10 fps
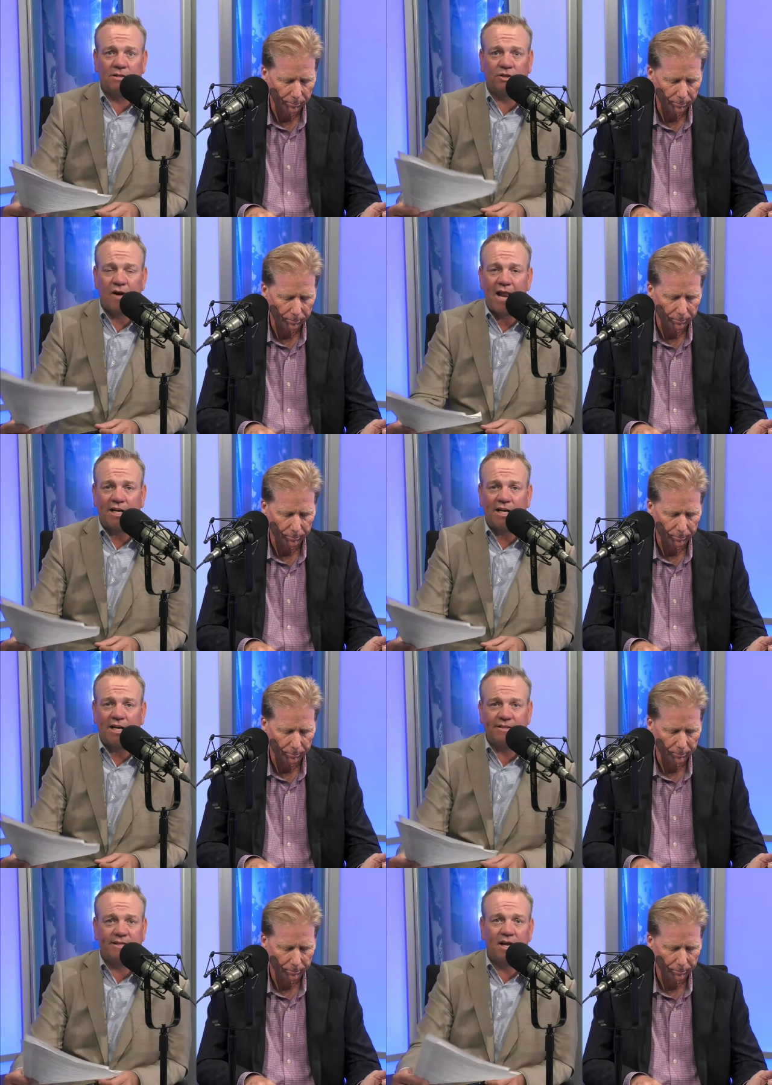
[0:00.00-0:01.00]

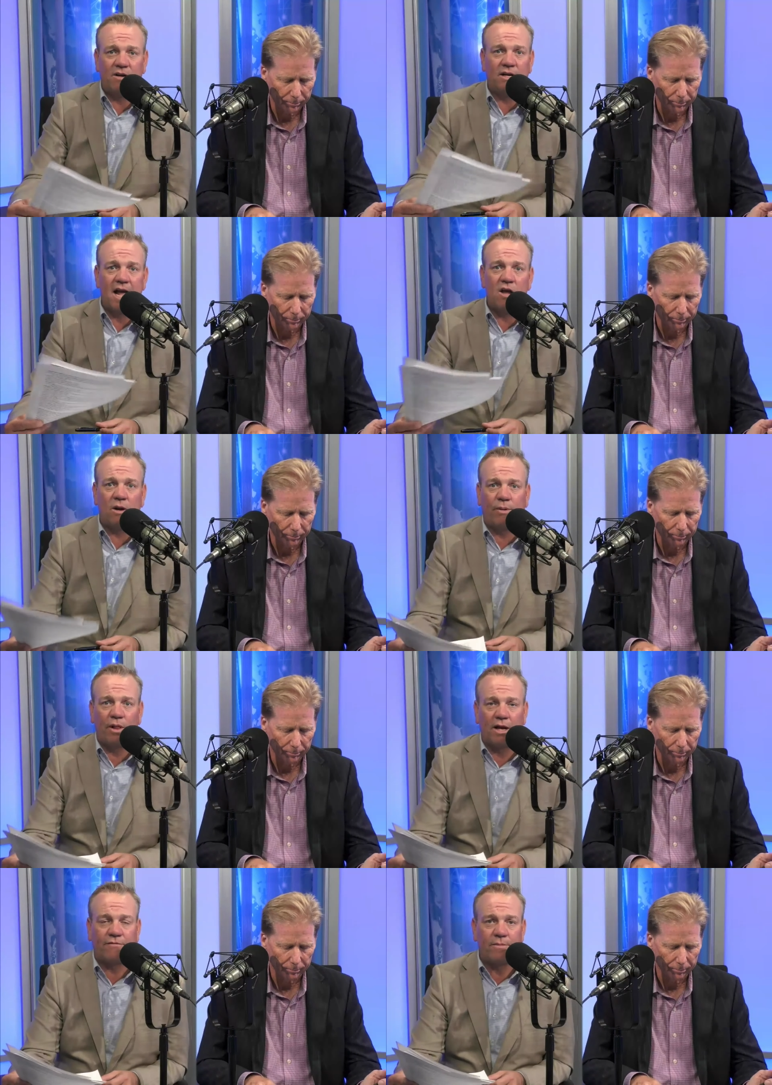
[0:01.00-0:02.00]
Speaker 1: strategy. So now you're
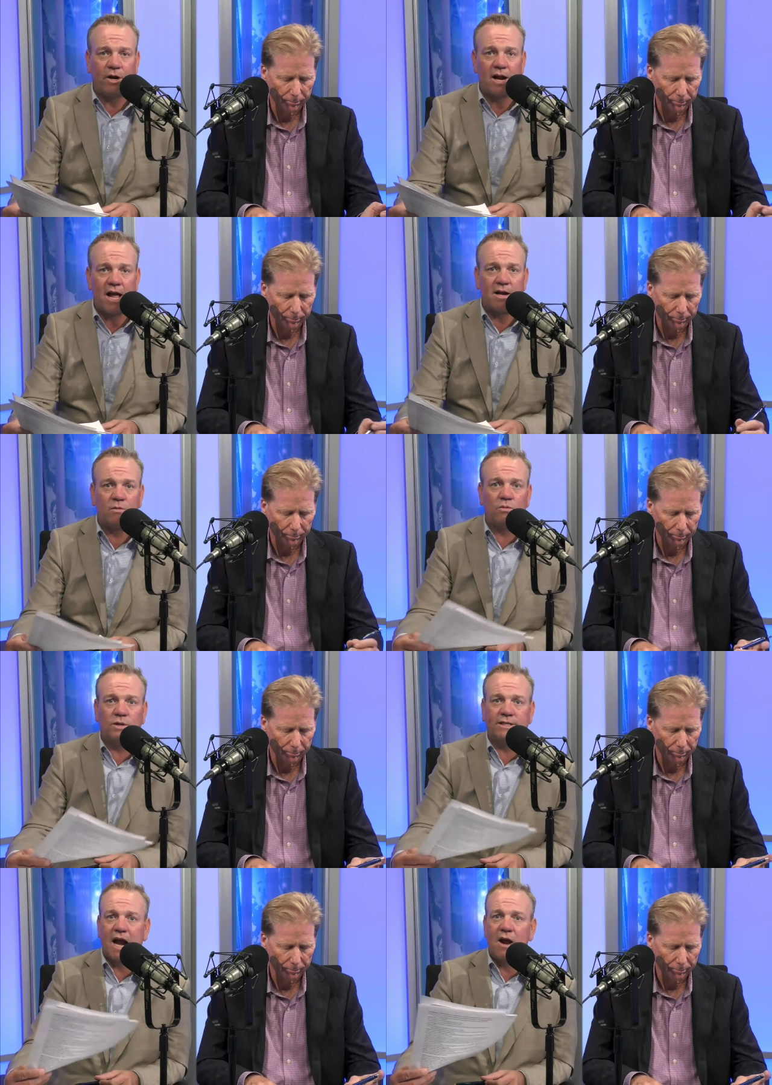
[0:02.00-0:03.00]
pulling from your non
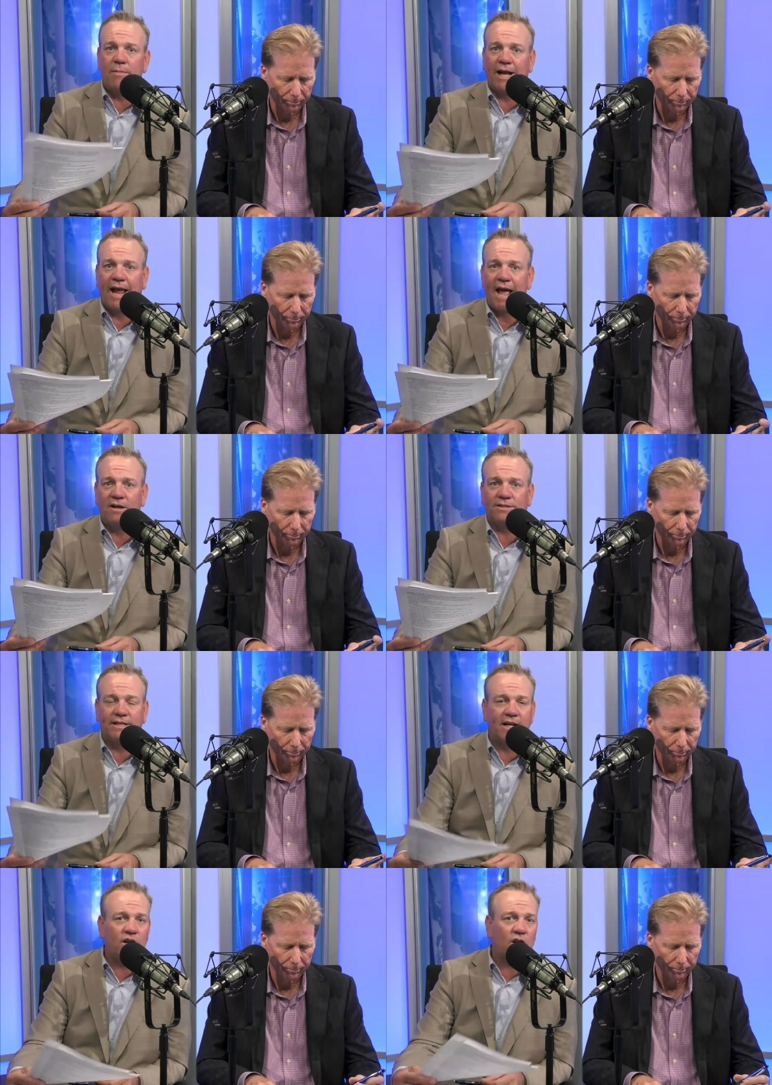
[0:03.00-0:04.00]
retirement accounts
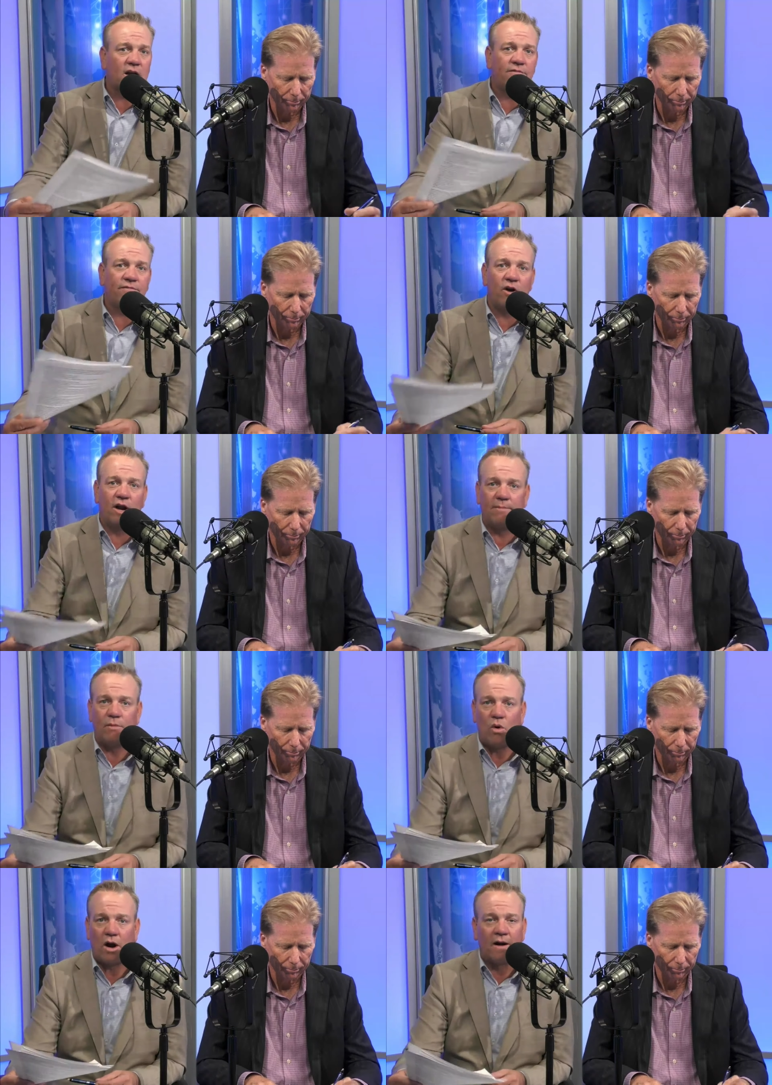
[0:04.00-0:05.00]
and then you're converting
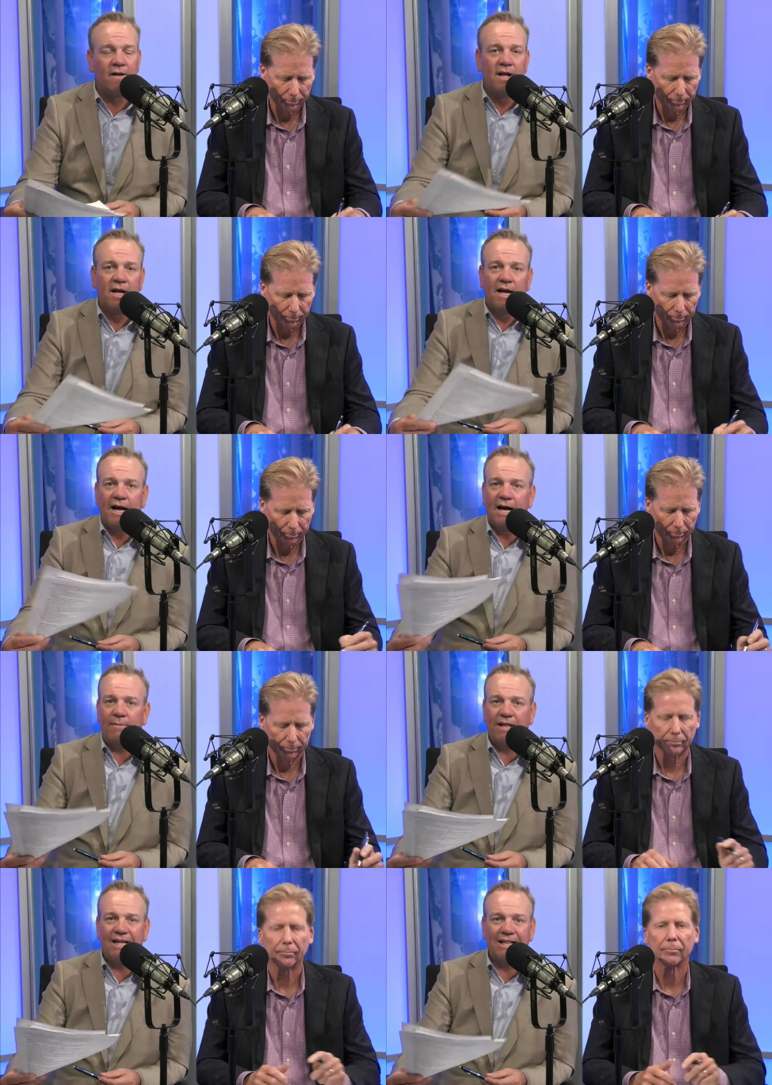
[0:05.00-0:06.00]
more.
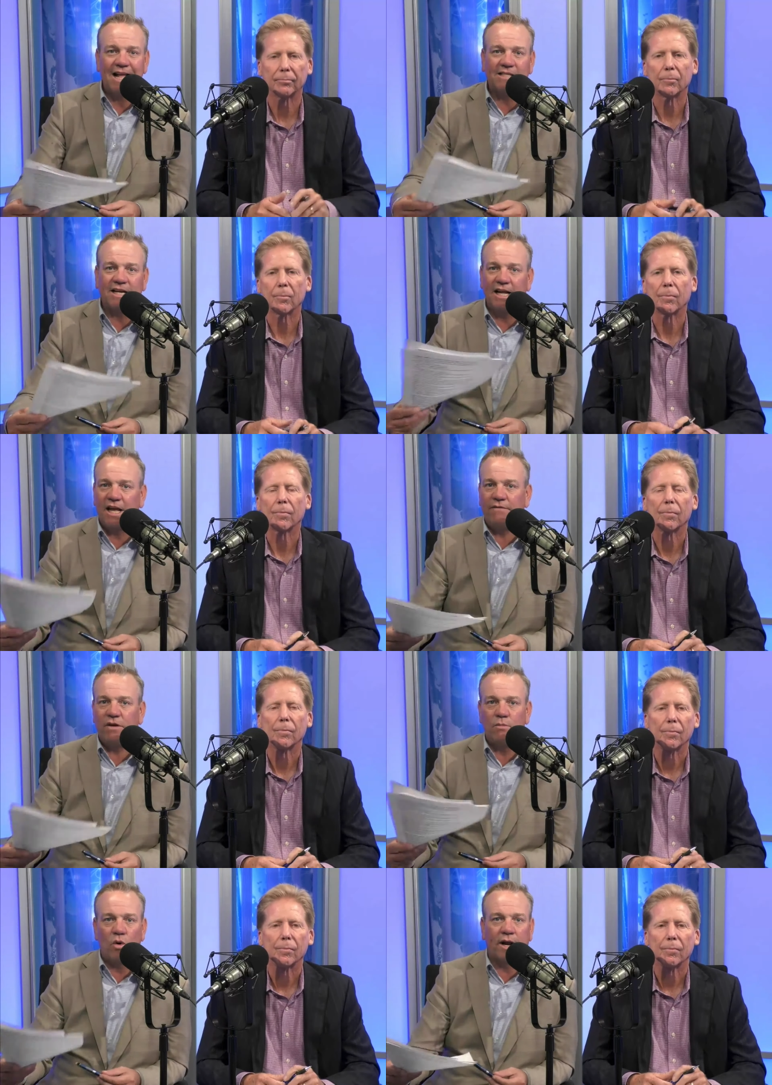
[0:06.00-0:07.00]
Um, and then that's going to give
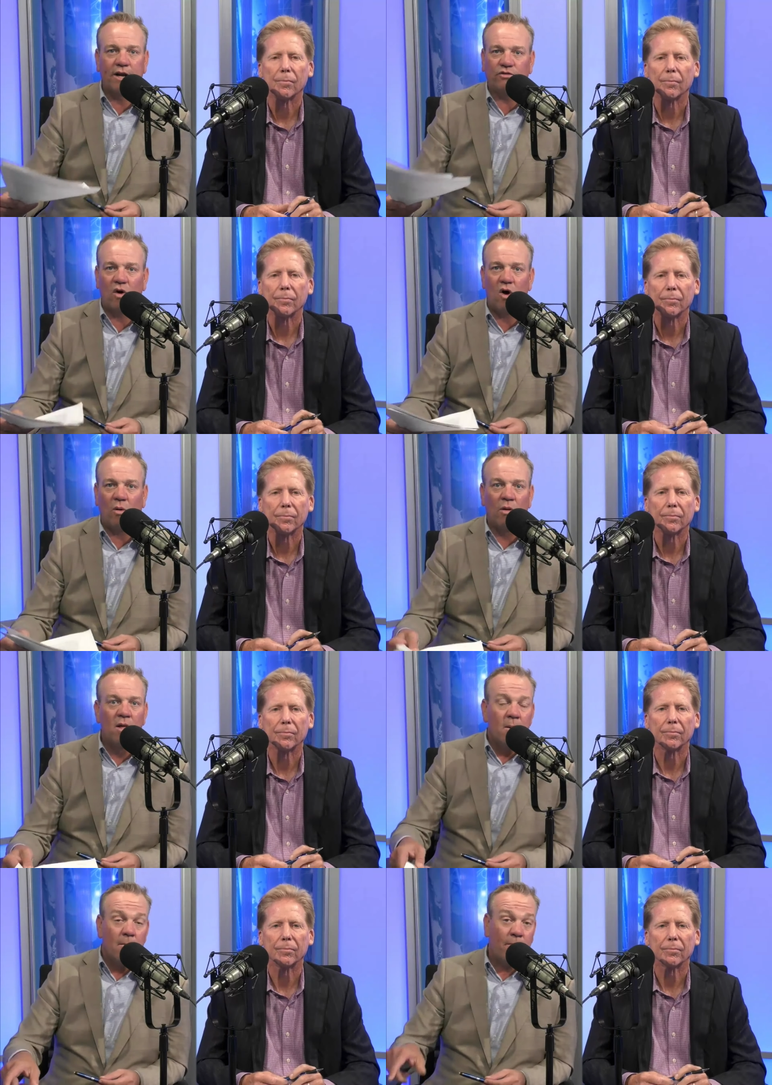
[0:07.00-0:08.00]
you more control
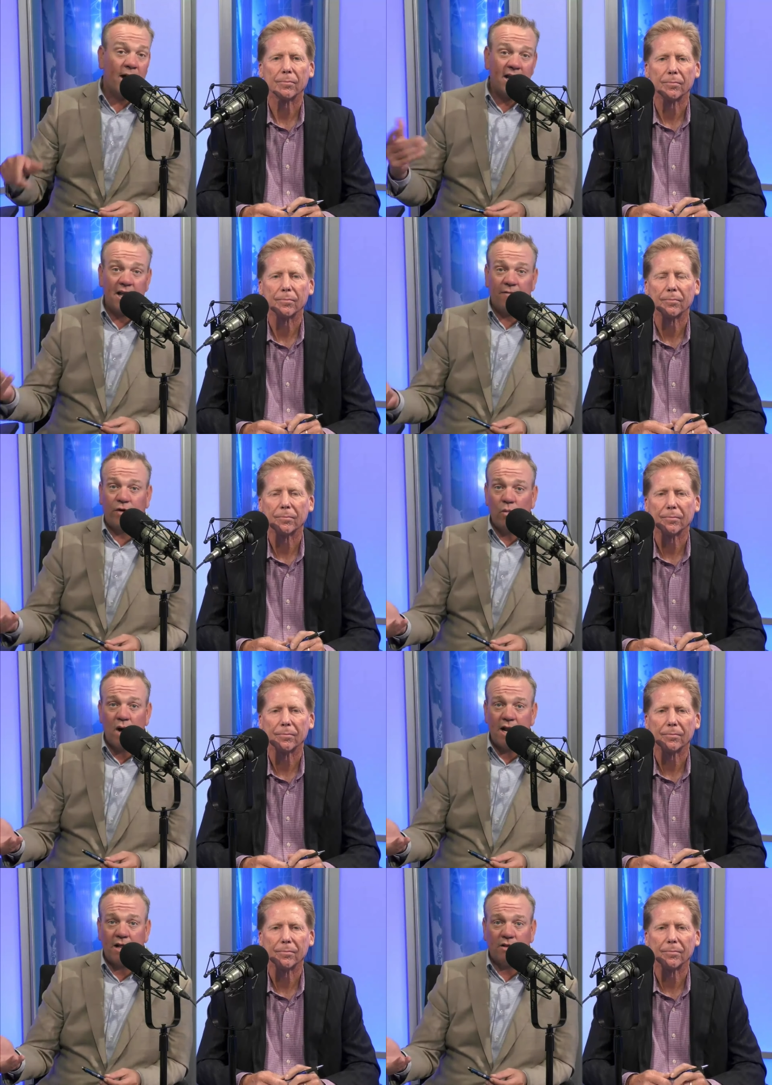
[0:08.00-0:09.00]
but if you
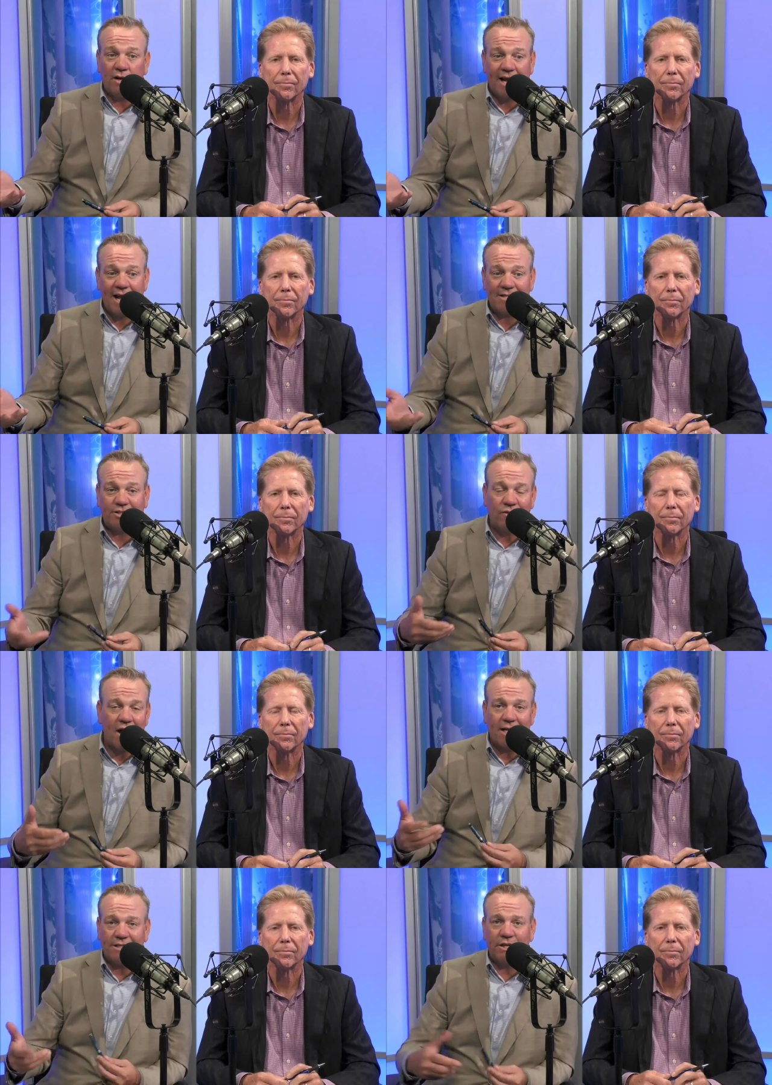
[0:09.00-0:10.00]
want to look at
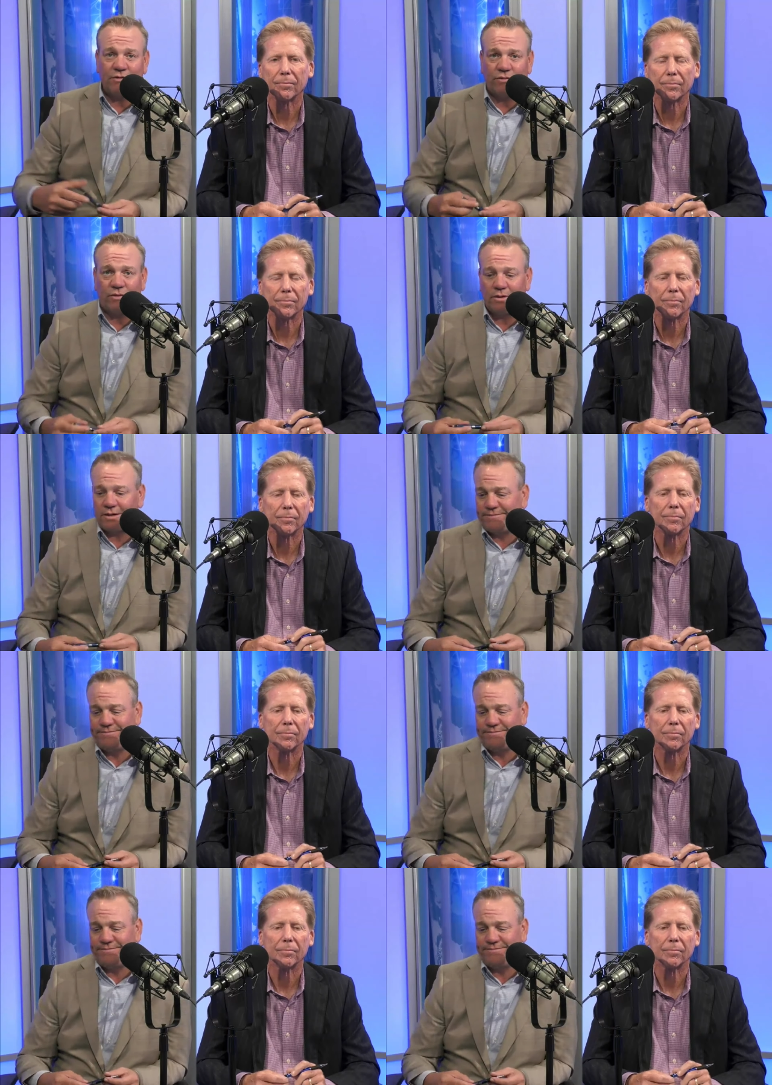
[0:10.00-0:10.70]
strategies for,